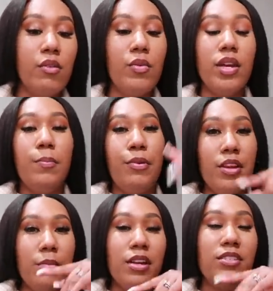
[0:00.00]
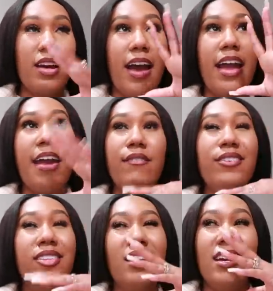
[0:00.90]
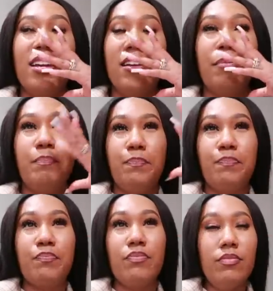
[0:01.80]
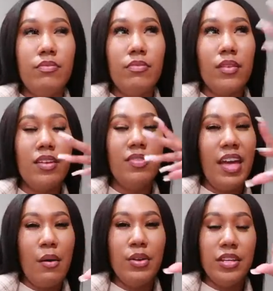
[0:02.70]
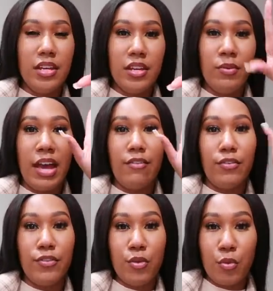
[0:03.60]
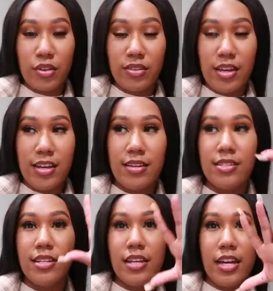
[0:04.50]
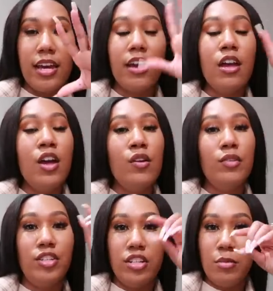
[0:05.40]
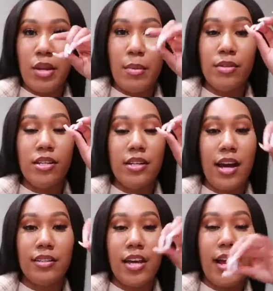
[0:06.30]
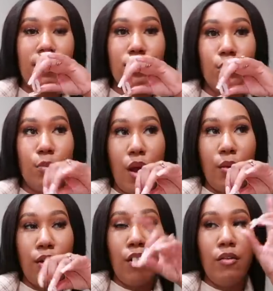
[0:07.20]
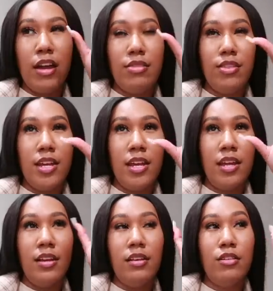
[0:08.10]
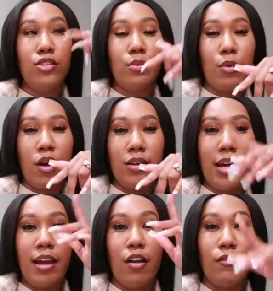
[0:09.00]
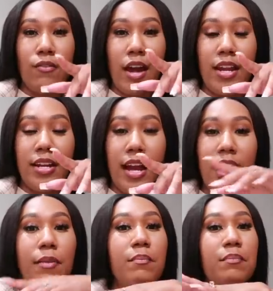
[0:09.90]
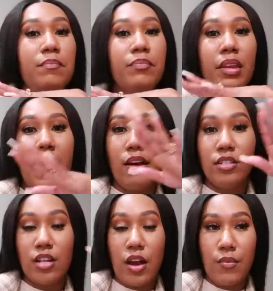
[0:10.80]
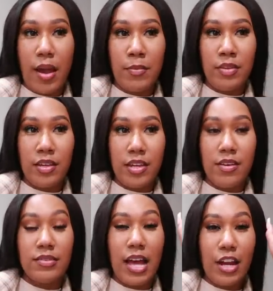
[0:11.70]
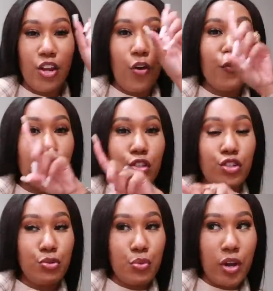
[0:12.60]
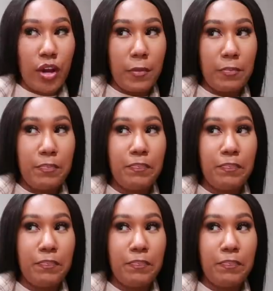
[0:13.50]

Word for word: we pretty much got everything that we need. We have a few more things to get. We should be able to knock that out tomorrow. And then either tomorrow night or Friday night, I'll start wrapping the gifts. I know for sure